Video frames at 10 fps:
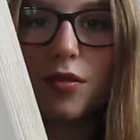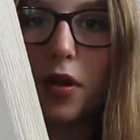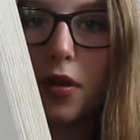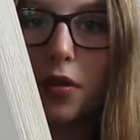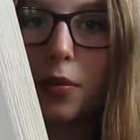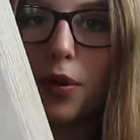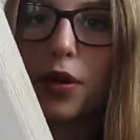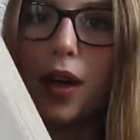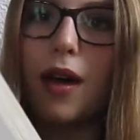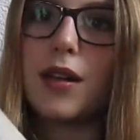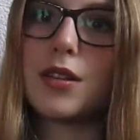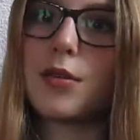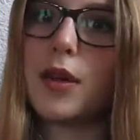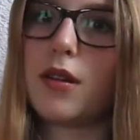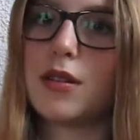throughout the book, and
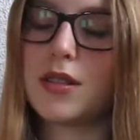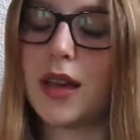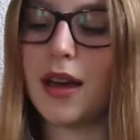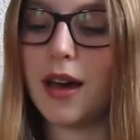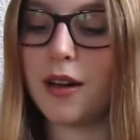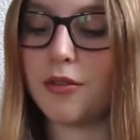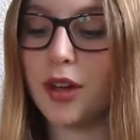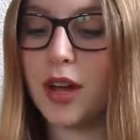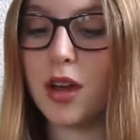to be honest, I have